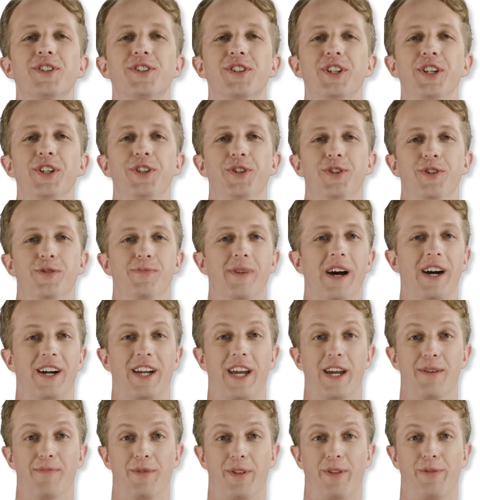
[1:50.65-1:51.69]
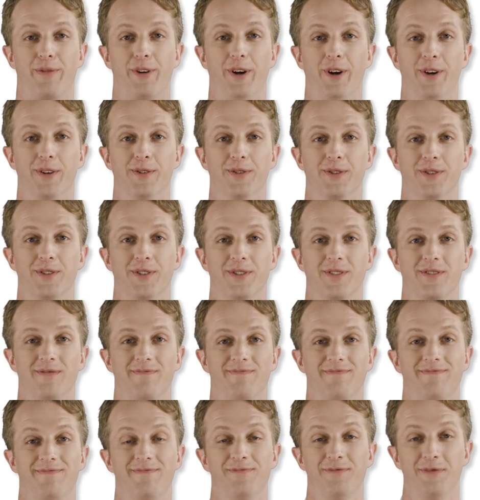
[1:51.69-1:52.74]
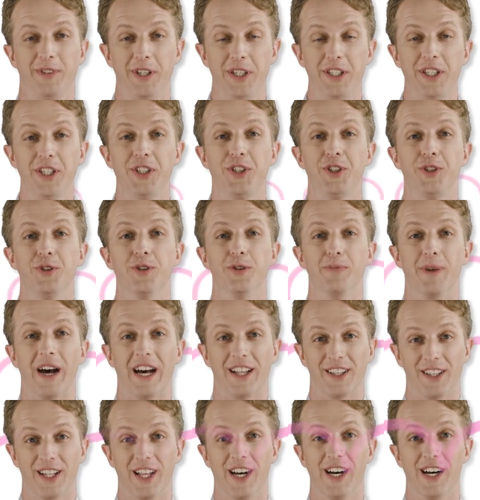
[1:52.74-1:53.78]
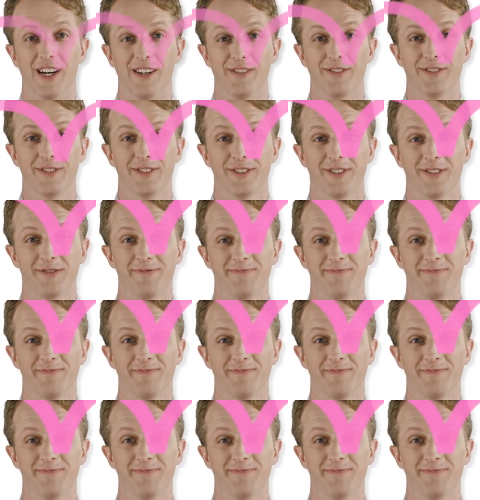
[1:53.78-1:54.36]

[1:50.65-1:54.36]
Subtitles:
just teach you about Game of Thrones. We teach you about love.